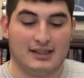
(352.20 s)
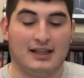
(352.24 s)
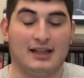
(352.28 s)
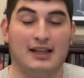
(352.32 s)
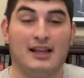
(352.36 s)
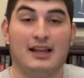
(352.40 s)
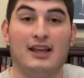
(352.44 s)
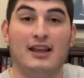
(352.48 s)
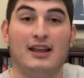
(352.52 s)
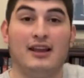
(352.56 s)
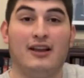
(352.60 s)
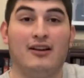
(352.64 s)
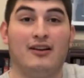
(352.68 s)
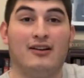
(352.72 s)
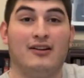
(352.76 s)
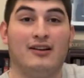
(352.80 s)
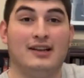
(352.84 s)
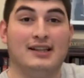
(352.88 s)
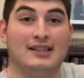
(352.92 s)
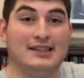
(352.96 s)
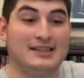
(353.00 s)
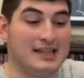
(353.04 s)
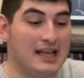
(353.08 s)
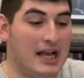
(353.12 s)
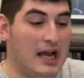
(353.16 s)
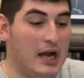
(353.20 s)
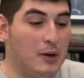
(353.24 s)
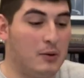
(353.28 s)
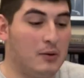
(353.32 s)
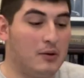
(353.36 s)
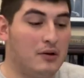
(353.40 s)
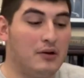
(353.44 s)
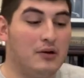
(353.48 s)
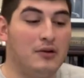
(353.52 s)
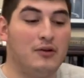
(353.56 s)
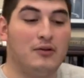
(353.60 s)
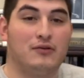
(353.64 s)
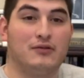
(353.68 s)
here is our
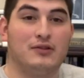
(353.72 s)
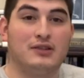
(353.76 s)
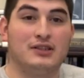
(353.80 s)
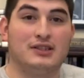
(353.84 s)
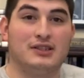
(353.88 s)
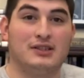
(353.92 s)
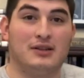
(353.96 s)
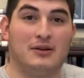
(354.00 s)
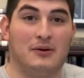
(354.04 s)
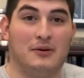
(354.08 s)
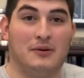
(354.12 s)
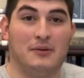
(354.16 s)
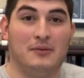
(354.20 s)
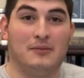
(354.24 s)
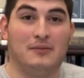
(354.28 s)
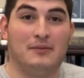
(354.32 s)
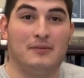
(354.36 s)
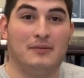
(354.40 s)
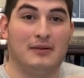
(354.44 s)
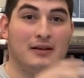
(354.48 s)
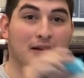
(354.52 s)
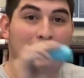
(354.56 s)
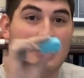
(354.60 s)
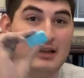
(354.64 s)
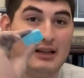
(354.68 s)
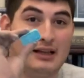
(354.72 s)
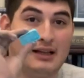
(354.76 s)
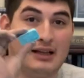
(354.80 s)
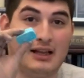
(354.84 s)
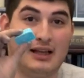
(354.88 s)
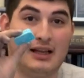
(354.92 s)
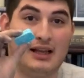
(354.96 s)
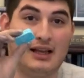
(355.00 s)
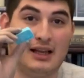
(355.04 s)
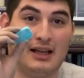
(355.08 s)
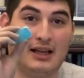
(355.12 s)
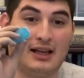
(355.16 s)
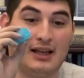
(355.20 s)
result.
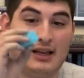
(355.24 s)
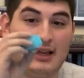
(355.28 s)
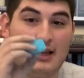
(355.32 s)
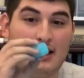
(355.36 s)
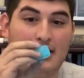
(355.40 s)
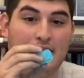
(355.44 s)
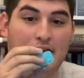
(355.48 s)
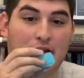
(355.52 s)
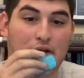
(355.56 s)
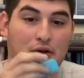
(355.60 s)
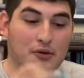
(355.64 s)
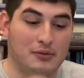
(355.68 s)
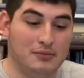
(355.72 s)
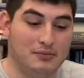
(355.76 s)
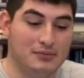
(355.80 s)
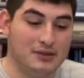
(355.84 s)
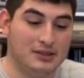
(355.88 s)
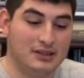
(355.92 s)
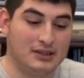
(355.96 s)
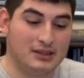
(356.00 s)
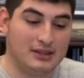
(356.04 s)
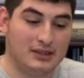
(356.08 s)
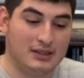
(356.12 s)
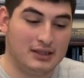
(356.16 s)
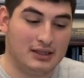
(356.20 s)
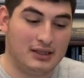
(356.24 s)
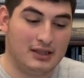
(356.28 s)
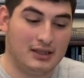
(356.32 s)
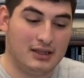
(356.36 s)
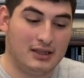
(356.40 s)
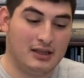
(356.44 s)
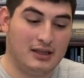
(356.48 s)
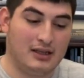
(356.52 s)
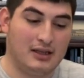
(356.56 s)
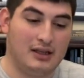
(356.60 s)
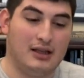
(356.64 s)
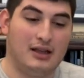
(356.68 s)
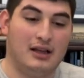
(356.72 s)
Cubes
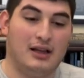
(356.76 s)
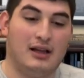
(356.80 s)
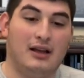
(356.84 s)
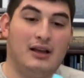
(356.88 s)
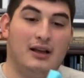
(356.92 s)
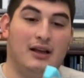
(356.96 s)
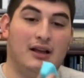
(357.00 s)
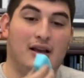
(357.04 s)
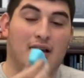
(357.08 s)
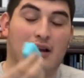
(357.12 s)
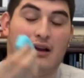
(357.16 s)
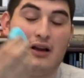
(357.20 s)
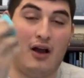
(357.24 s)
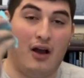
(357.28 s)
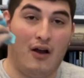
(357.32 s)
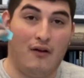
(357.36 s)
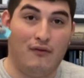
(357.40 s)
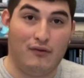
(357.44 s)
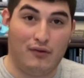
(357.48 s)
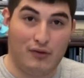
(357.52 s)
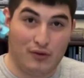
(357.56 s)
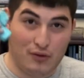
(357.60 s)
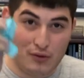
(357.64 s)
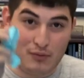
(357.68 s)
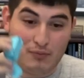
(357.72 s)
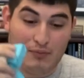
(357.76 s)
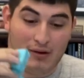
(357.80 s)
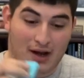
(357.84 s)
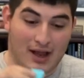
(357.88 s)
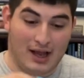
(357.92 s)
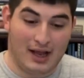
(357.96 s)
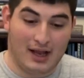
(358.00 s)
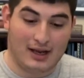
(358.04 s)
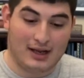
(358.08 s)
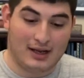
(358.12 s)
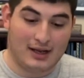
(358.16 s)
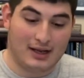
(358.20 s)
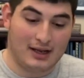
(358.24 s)
of
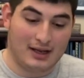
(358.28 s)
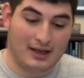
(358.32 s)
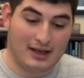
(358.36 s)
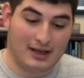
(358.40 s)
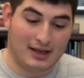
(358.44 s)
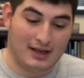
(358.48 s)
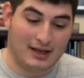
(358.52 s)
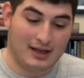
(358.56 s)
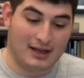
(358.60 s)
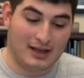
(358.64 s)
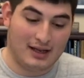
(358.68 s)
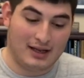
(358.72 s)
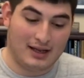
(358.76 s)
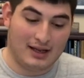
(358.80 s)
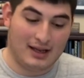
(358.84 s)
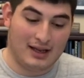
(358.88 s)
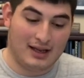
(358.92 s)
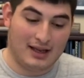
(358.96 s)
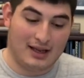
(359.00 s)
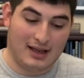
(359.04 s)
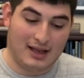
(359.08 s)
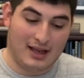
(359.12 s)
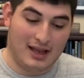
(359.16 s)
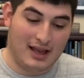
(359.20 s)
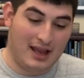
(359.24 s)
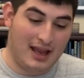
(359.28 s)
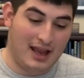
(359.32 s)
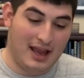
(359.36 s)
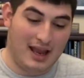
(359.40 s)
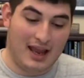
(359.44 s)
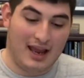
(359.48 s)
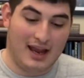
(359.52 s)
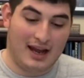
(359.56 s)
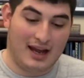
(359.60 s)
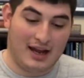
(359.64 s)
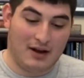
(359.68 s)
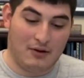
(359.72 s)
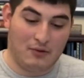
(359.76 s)
Oobleck.
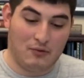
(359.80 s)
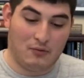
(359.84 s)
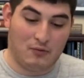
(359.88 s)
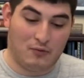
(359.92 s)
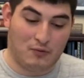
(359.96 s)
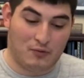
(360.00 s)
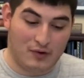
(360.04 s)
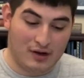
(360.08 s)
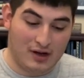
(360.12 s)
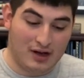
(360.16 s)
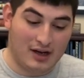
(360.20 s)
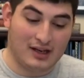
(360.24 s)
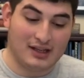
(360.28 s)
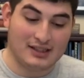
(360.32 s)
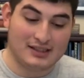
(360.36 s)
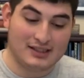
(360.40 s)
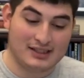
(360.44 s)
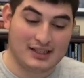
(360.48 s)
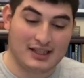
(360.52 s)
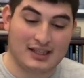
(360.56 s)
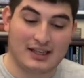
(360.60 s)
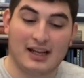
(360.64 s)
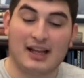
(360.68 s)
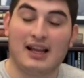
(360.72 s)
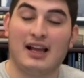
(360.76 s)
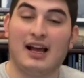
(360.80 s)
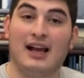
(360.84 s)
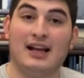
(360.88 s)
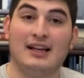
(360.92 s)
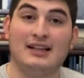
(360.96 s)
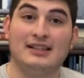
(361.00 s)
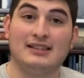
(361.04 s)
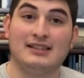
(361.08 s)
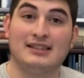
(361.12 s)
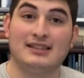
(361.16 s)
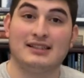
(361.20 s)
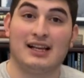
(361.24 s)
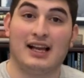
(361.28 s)
And realistically, guys,
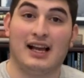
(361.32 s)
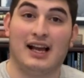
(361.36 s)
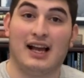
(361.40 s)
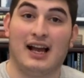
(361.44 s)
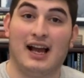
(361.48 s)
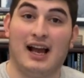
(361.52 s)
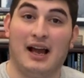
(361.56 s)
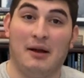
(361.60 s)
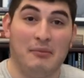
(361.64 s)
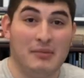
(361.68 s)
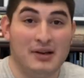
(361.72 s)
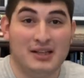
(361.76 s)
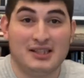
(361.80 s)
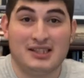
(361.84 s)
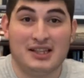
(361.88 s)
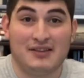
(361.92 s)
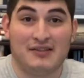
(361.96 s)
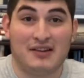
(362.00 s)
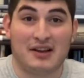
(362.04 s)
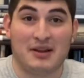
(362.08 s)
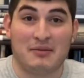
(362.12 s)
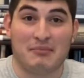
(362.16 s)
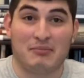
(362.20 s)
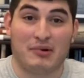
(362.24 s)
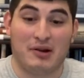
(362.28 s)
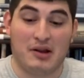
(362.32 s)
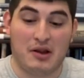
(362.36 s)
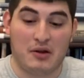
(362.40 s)
I'm gonna see if I can break